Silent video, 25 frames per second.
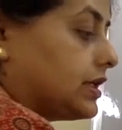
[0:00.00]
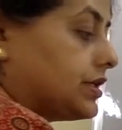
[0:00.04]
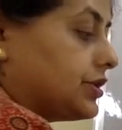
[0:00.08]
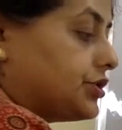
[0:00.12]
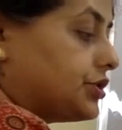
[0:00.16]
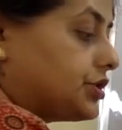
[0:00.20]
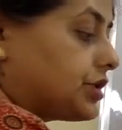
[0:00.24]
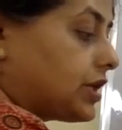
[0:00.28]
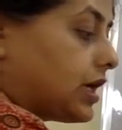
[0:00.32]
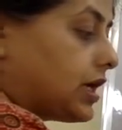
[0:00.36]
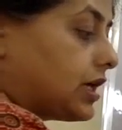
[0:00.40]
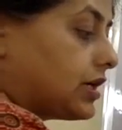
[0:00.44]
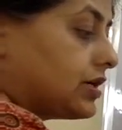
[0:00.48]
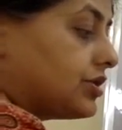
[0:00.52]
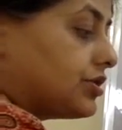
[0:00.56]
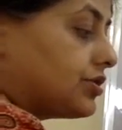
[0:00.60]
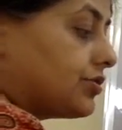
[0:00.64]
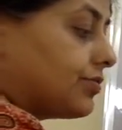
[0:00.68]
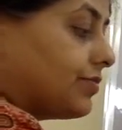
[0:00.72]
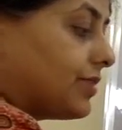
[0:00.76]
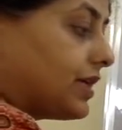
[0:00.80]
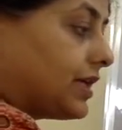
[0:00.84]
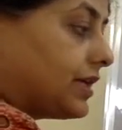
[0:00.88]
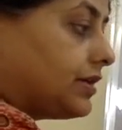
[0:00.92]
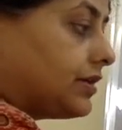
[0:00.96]
charge
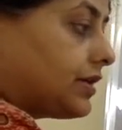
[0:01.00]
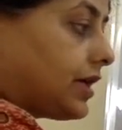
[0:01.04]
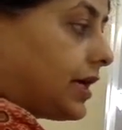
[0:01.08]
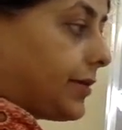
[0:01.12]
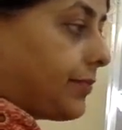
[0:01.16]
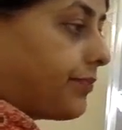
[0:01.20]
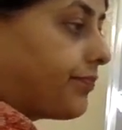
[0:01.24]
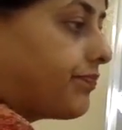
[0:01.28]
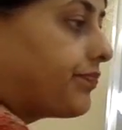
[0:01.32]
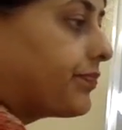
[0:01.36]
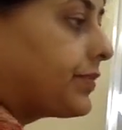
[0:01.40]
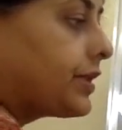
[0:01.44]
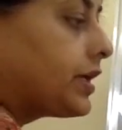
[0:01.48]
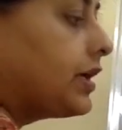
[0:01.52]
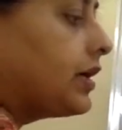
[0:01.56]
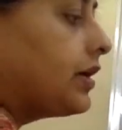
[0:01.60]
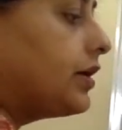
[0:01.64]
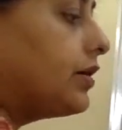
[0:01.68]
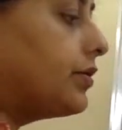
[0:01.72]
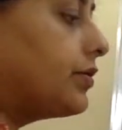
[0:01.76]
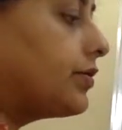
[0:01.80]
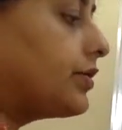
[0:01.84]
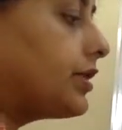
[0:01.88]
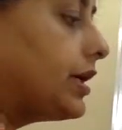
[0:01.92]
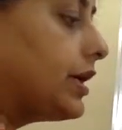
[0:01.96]
by time.
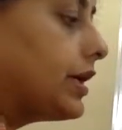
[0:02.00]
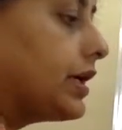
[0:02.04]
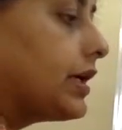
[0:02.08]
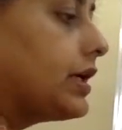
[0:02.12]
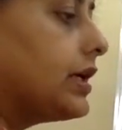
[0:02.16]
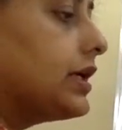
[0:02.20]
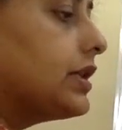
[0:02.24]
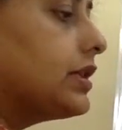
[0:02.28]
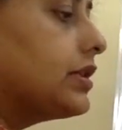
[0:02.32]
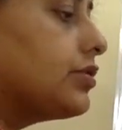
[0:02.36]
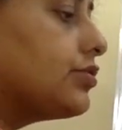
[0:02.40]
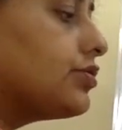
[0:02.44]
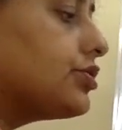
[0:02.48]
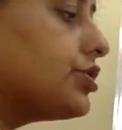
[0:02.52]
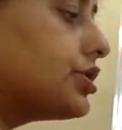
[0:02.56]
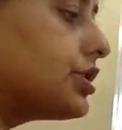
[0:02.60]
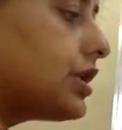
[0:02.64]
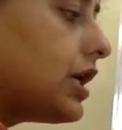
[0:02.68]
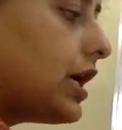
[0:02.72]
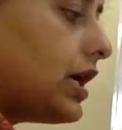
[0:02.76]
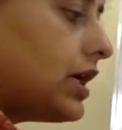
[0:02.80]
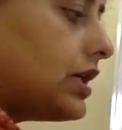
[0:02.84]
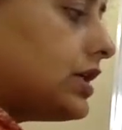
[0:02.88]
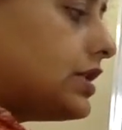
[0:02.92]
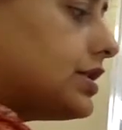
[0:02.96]
Okay, now
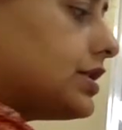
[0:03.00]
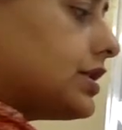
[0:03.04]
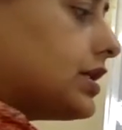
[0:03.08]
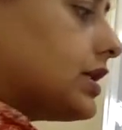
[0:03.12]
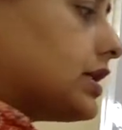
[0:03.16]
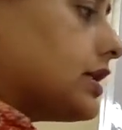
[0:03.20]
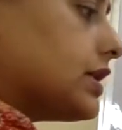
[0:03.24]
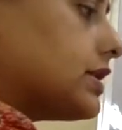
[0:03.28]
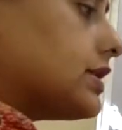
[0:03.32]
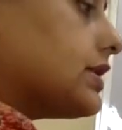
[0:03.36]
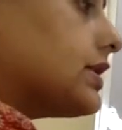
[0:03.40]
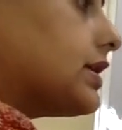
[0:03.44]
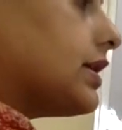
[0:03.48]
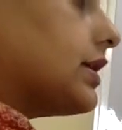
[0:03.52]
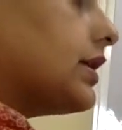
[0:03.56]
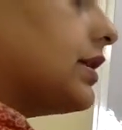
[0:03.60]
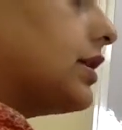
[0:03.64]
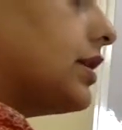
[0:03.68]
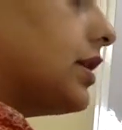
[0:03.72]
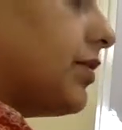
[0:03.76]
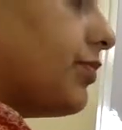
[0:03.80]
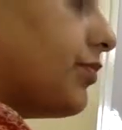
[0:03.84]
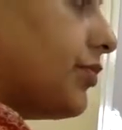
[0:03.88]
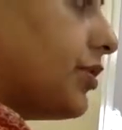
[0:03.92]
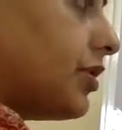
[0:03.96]
charge is
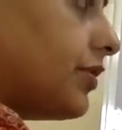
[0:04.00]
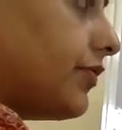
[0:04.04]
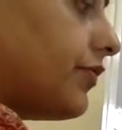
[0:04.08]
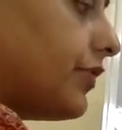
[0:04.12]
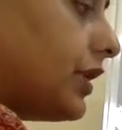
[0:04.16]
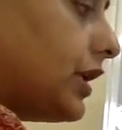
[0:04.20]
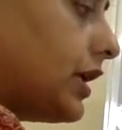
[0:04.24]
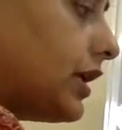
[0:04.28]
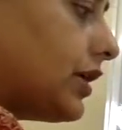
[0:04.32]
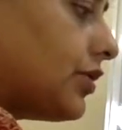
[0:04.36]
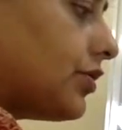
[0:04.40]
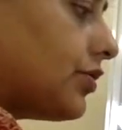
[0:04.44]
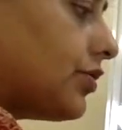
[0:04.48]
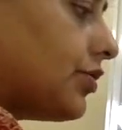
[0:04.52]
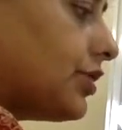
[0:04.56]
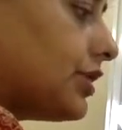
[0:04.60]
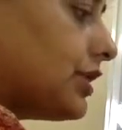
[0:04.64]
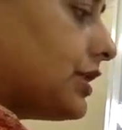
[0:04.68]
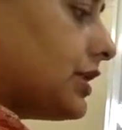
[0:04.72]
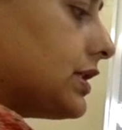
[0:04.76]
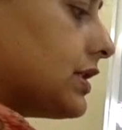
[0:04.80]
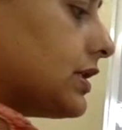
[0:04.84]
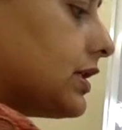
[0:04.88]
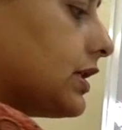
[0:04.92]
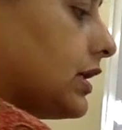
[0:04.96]
number of
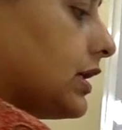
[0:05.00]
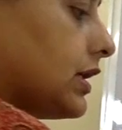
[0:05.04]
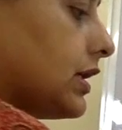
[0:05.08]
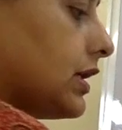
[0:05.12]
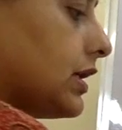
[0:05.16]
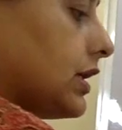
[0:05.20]
electrons